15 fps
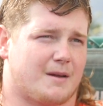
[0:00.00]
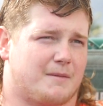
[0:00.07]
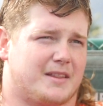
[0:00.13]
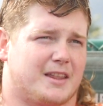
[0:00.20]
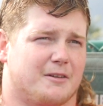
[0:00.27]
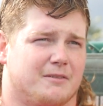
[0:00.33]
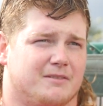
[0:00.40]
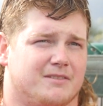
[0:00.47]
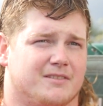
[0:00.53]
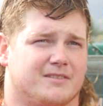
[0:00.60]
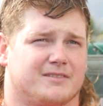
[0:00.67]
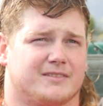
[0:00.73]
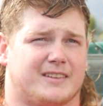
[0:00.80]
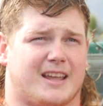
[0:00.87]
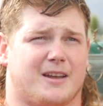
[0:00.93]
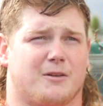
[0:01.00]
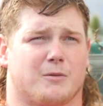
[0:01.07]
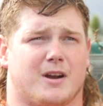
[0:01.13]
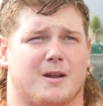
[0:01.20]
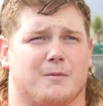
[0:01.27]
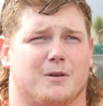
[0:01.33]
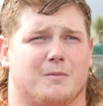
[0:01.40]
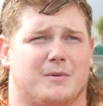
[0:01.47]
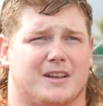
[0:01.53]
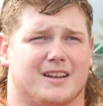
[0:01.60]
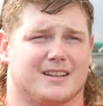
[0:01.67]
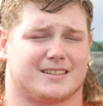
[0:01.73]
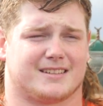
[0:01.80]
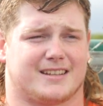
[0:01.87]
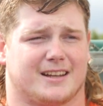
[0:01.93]
I mean, they were able to
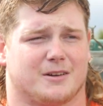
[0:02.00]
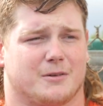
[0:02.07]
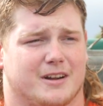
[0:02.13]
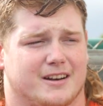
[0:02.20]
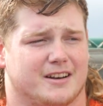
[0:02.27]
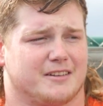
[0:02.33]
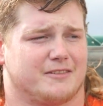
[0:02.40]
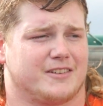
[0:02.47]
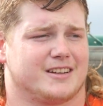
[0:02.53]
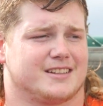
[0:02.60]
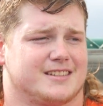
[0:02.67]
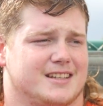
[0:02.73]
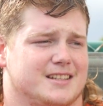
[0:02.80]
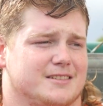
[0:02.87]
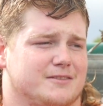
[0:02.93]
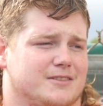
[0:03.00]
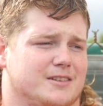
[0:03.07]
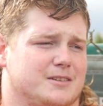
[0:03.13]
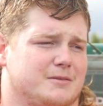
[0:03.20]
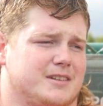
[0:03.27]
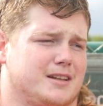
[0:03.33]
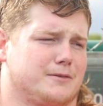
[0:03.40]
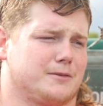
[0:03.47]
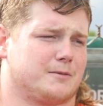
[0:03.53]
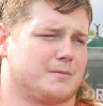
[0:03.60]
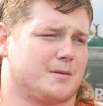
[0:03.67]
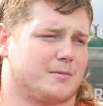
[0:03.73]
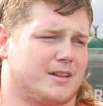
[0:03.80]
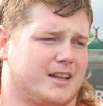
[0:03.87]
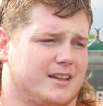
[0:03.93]
beat us and take away an undefeated season for us. We definitely
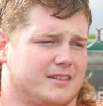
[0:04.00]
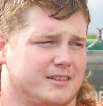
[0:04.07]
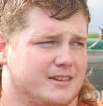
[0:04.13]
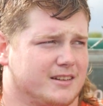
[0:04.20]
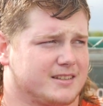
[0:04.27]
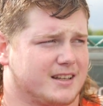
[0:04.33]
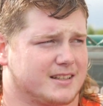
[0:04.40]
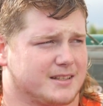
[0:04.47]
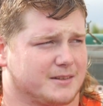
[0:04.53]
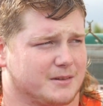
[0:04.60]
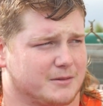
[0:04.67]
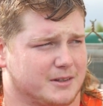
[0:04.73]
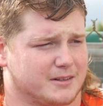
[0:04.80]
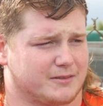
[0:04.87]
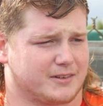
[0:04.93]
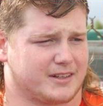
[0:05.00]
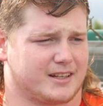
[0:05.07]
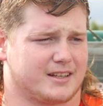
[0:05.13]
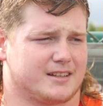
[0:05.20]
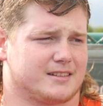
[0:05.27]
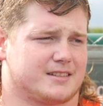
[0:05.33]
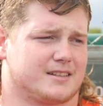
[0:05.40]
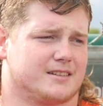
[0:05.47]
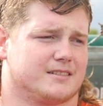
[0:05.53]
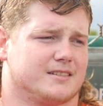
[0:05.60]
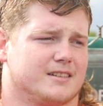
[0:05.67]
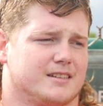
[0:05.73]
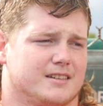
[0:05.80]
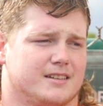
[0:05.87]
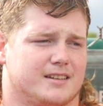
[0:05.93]
remember that. You know, it's not something we're going to forget. So
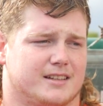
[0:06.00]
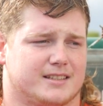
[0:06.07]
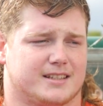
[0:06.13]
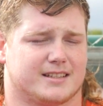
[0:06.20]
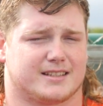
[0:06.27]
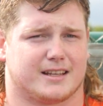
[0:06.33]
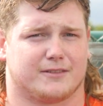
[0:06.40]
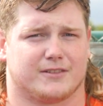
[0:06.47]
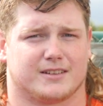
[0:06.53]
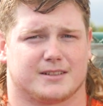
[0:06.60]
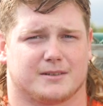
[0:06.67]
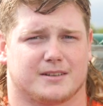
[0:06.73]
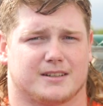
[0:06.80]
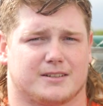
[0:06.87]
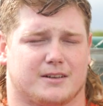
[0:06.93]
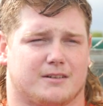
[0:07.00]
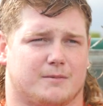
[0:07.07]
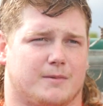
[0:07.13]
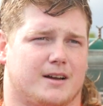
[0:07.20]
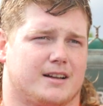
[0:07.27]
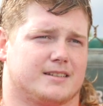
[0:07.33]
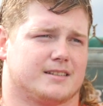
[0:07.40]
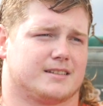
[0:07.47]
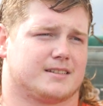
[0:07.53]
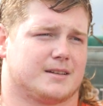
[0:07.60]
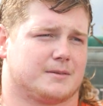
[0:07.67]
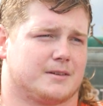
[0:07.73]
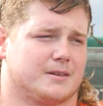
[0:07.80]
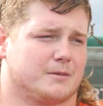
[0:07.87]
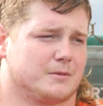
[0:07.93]
it's definitely something that's on our minds, and it's
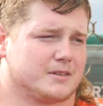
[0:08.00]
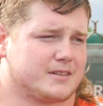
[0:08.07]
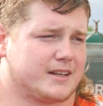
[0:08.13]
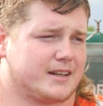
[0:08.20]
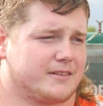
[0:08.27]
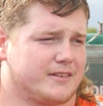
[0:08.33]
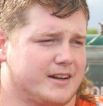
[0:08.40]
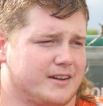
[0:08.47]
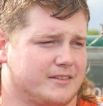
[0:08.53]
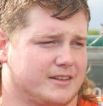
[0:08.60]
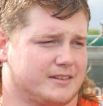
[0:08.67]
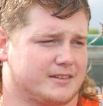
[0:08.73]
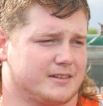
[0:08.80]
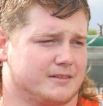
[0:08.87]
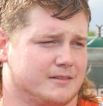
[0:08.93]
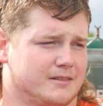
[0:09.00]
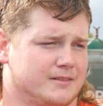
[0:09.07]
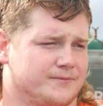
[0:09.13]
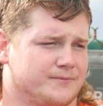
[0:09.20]
something that we'll say every now and then, too.